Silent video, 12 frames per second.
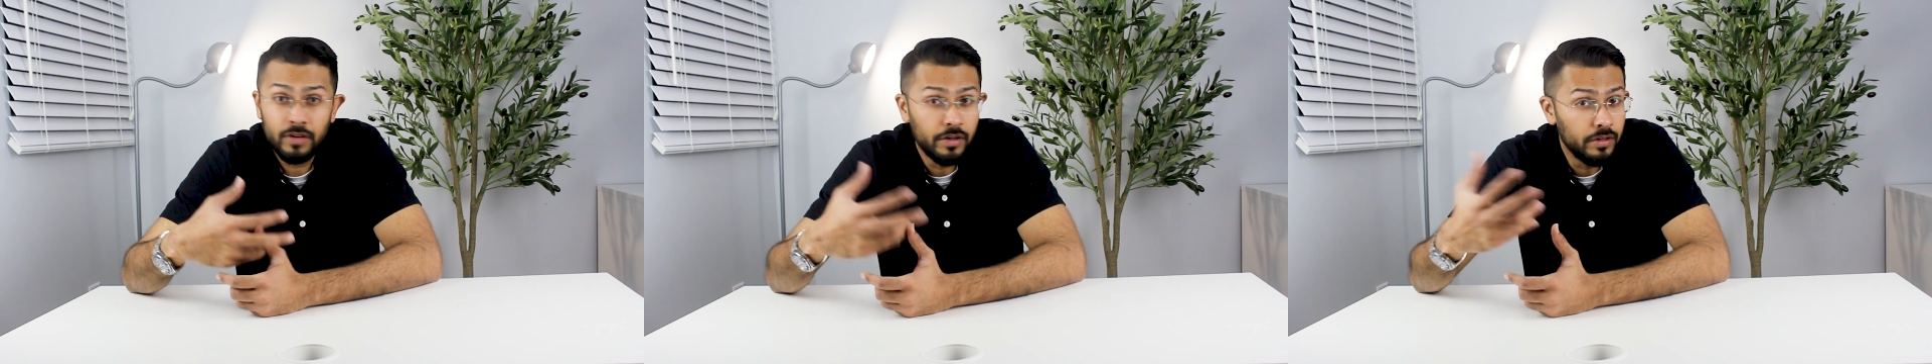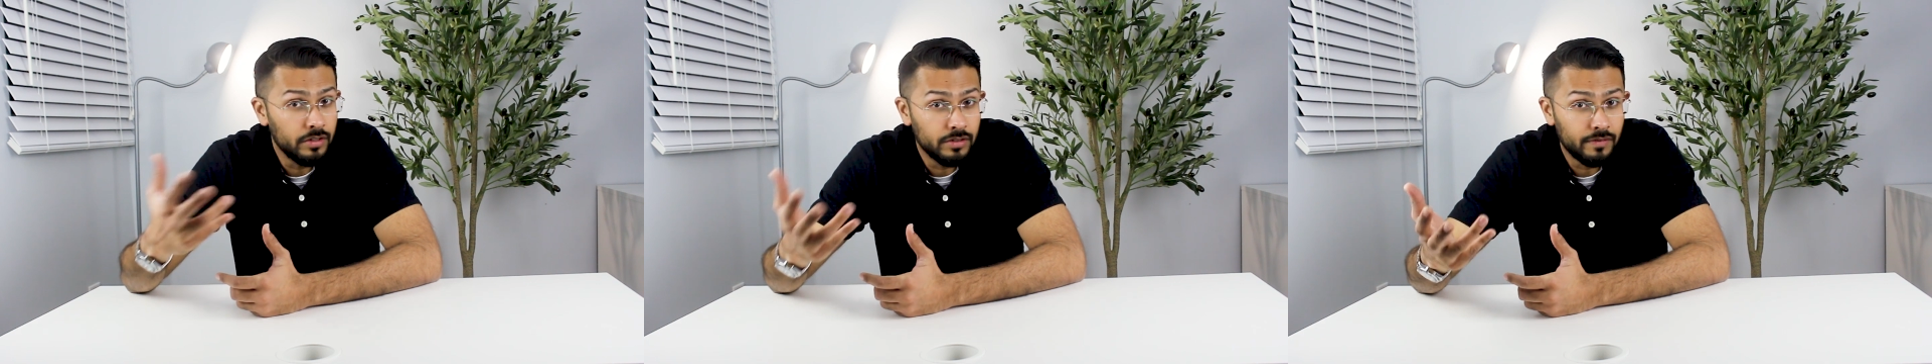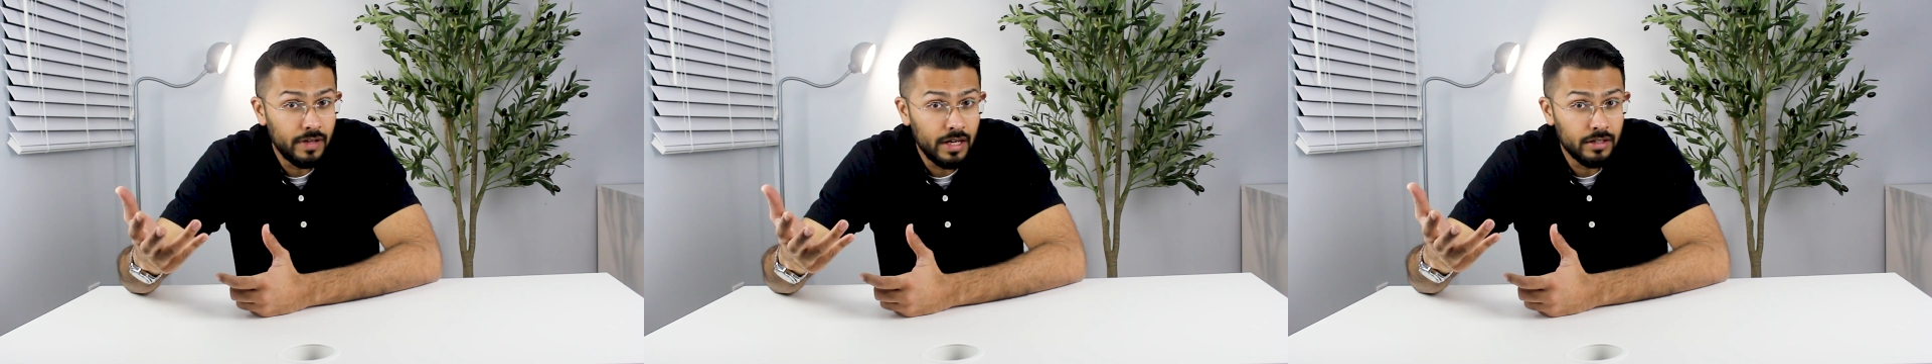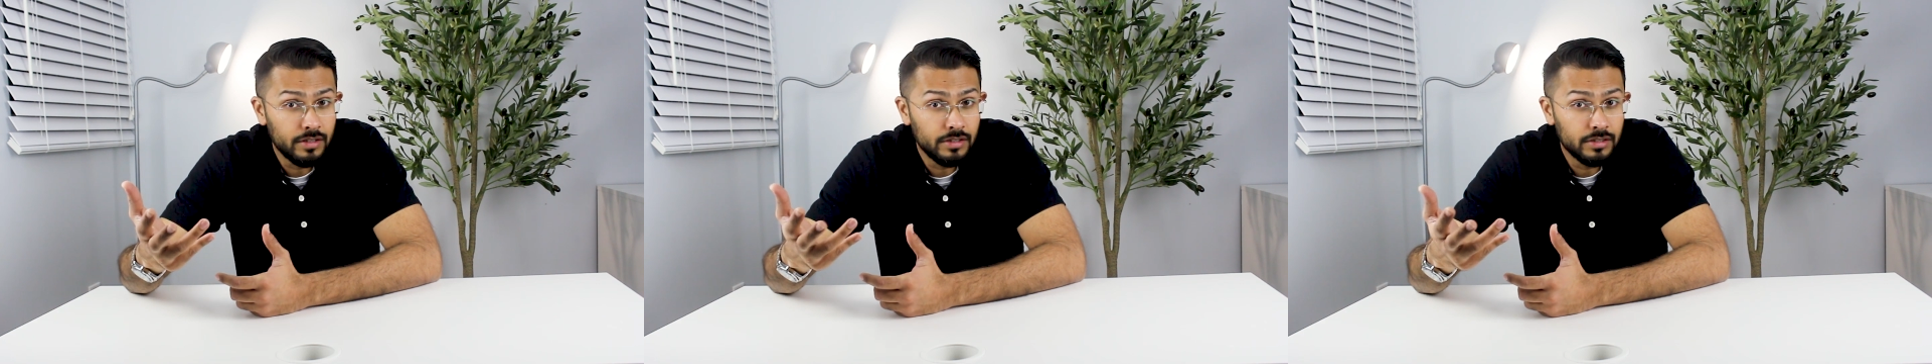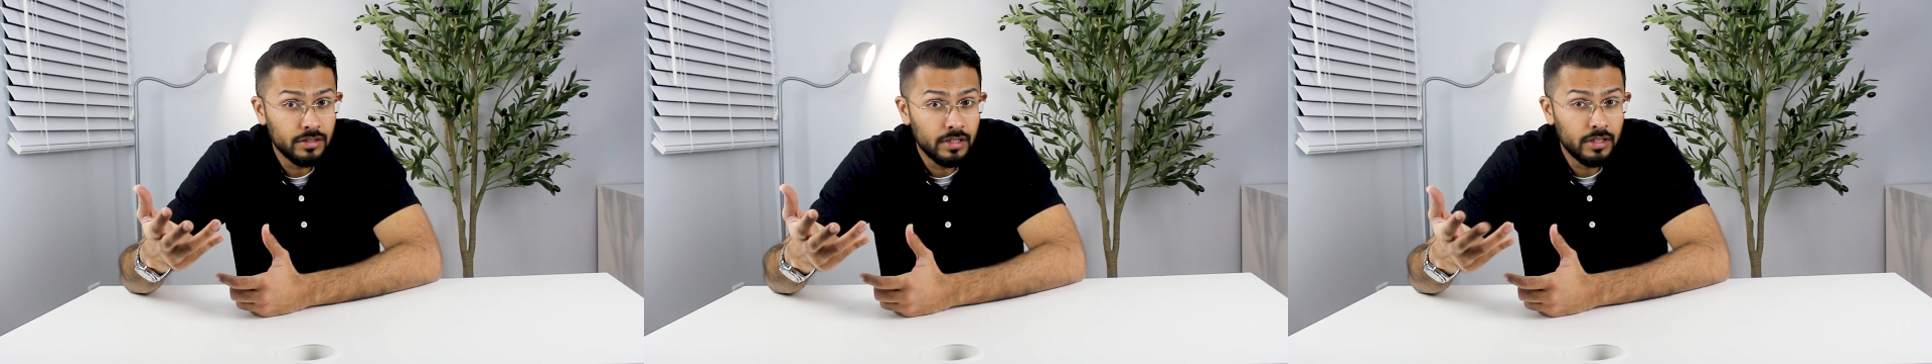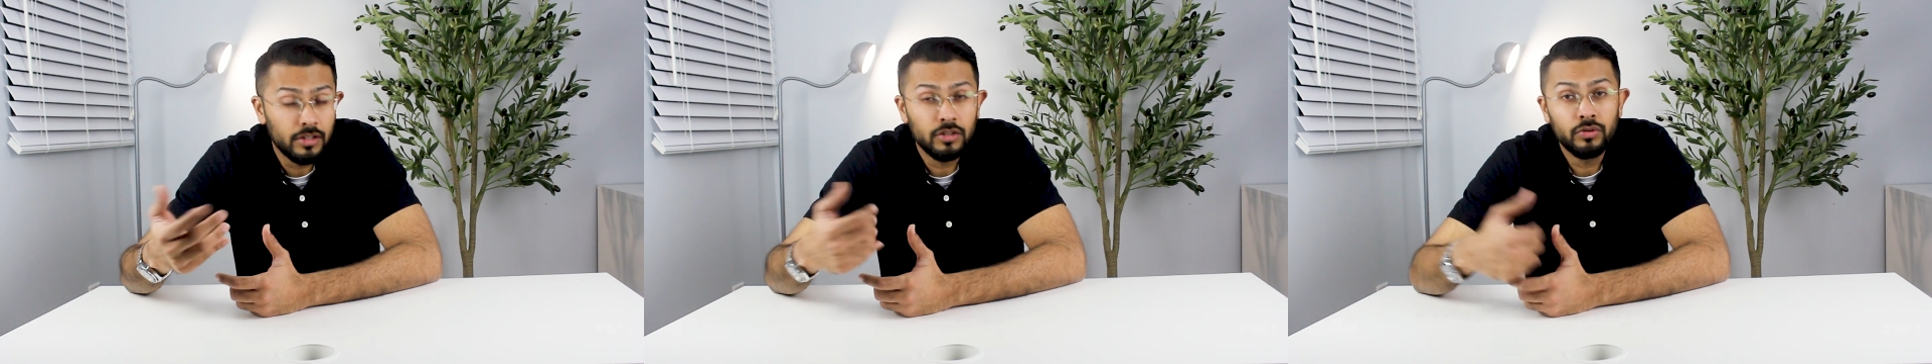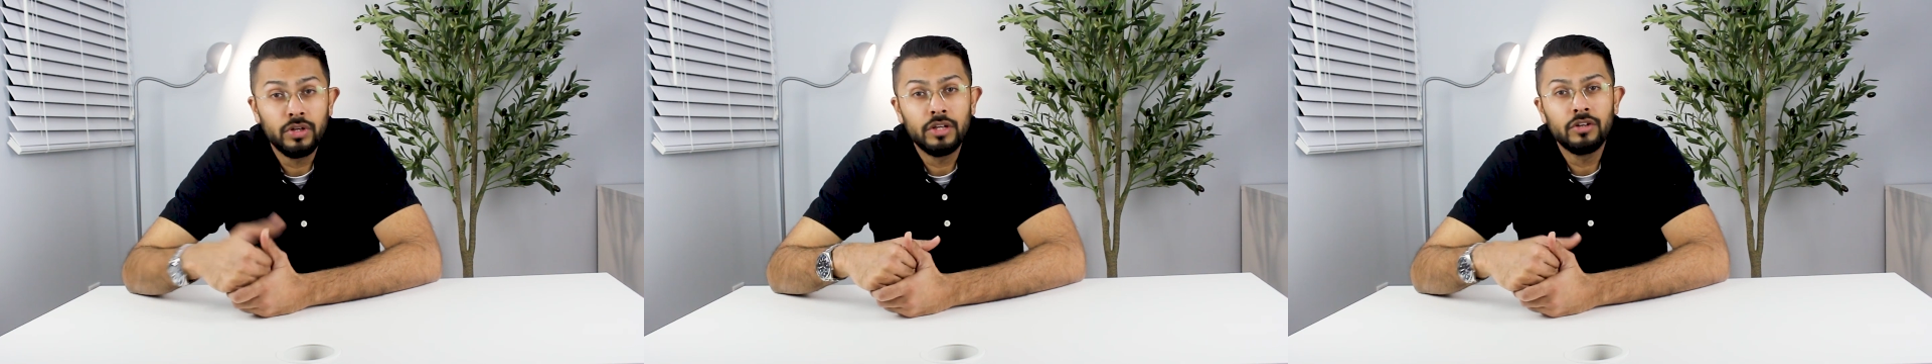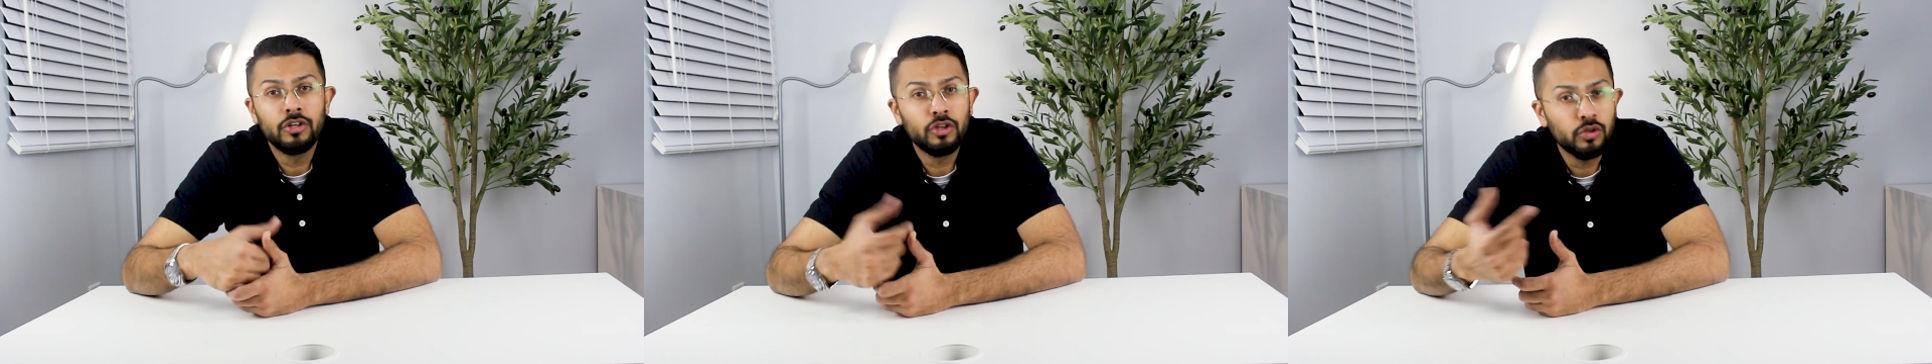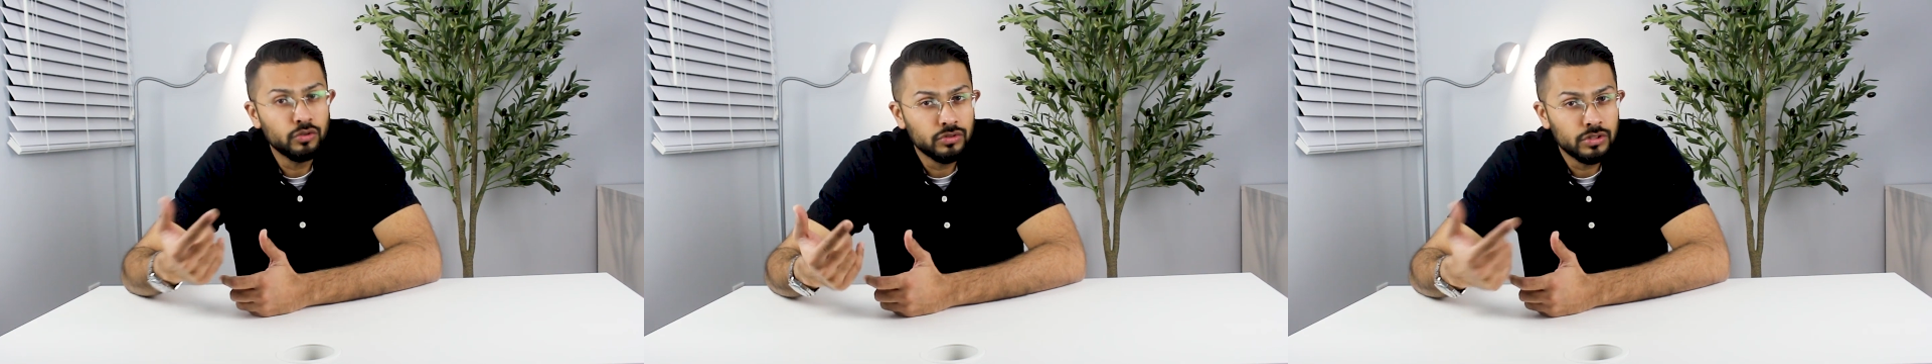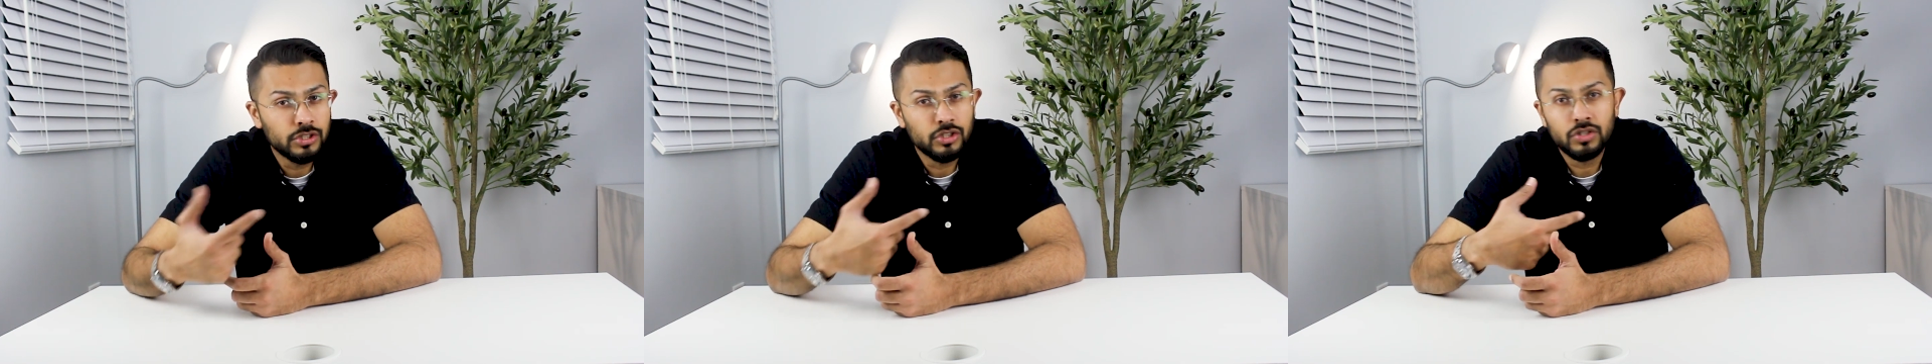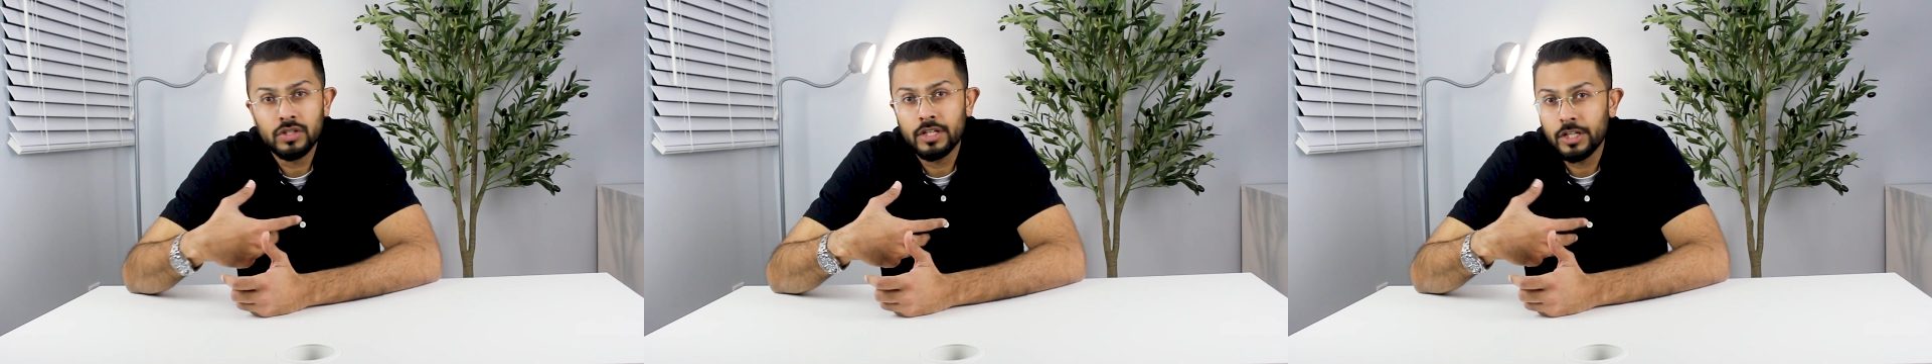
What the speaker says: various factors, including dosage,